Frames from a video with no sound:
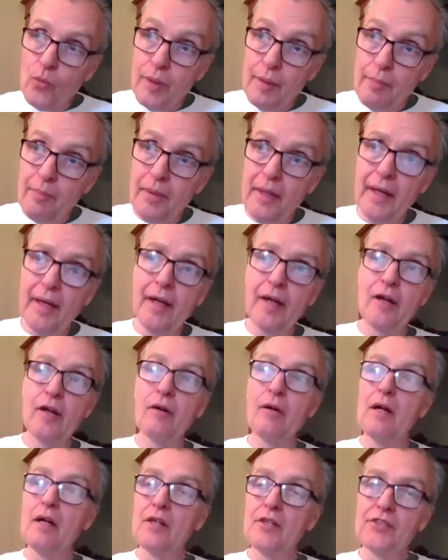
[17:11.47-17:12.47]

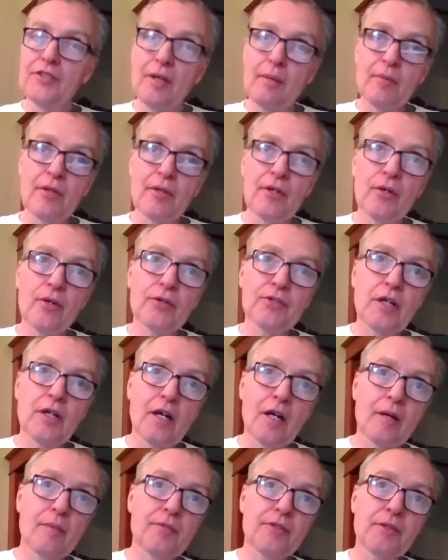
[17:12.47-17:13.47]
repair some of those
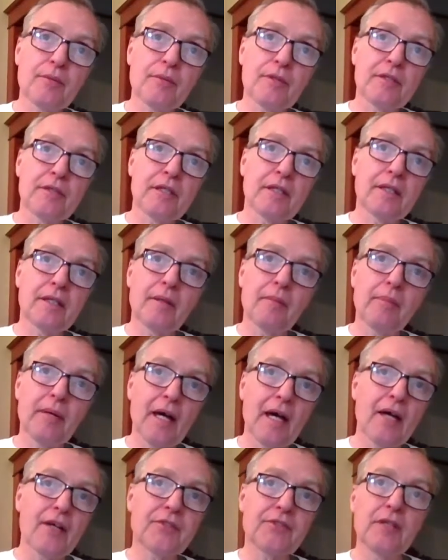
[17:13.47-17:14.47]
harms that were done in the
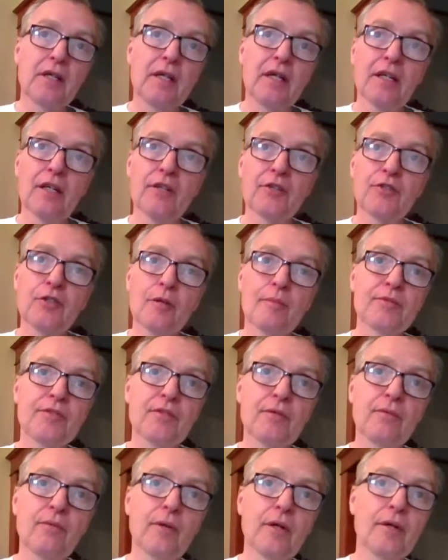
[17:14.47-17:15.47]
past in
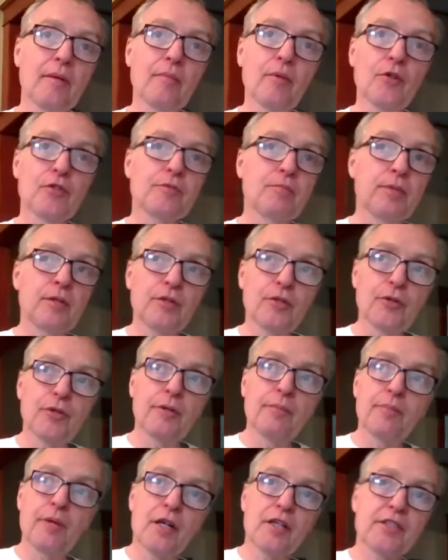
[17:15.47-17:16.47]
terms of where the most
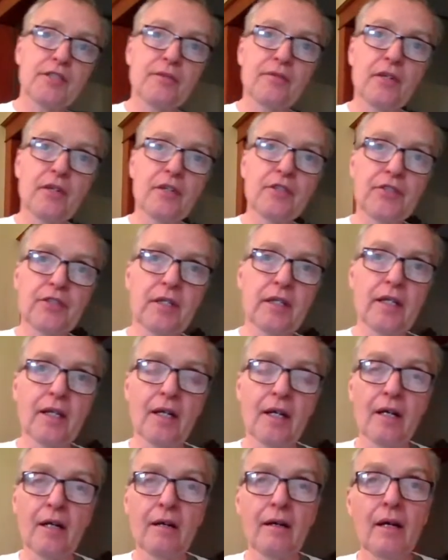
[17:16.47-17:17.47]
polluted parts of our
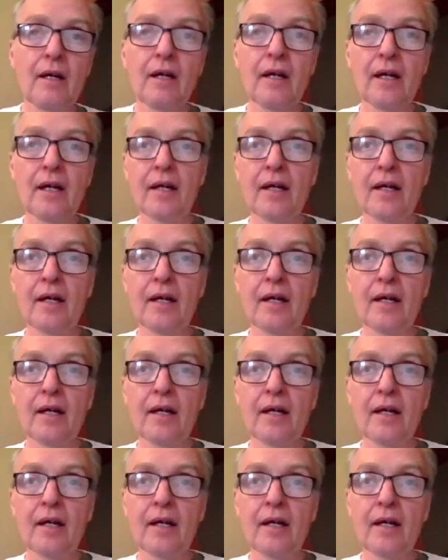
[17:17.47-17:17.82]
city are